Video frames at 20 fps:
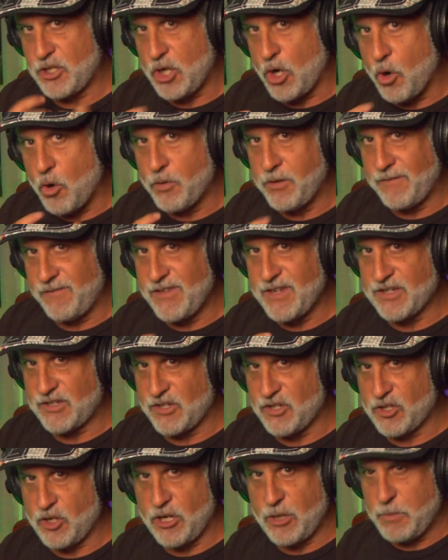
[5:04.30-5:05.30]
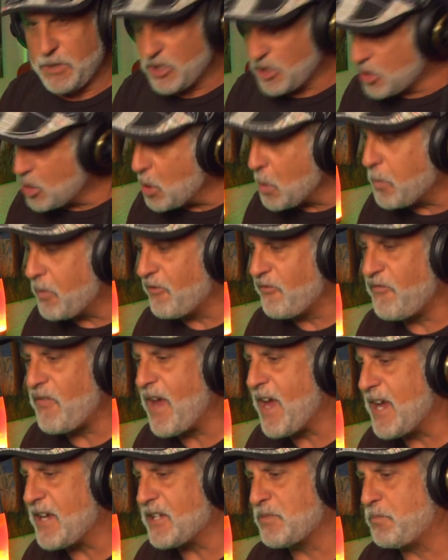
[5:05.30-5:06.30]
tone of this is going to be super
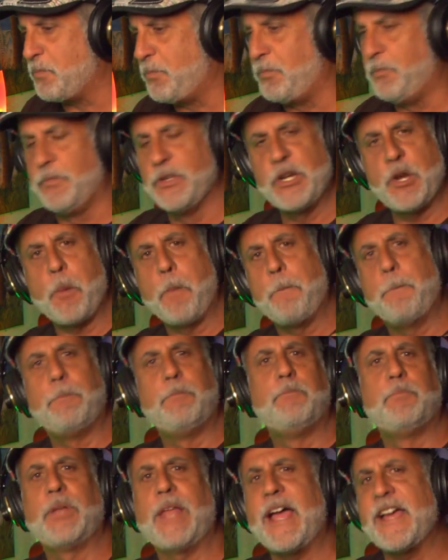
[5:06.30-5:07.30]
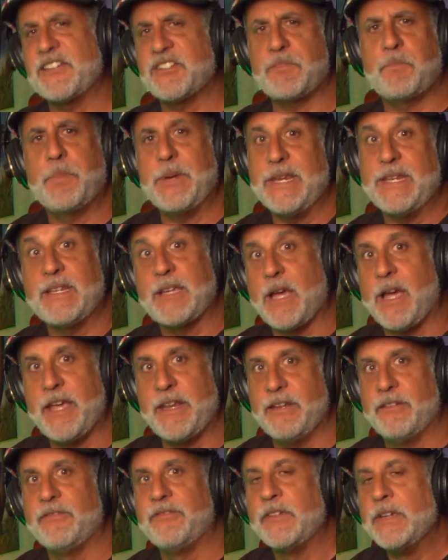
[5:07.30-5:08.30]
fast, you know, blast beat
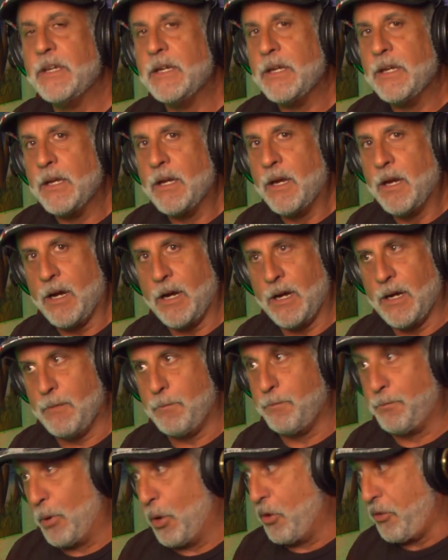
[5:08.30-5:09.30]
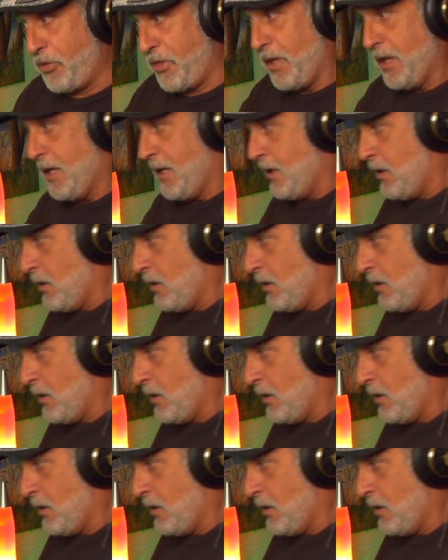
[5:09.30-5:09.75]
kind of, uh, both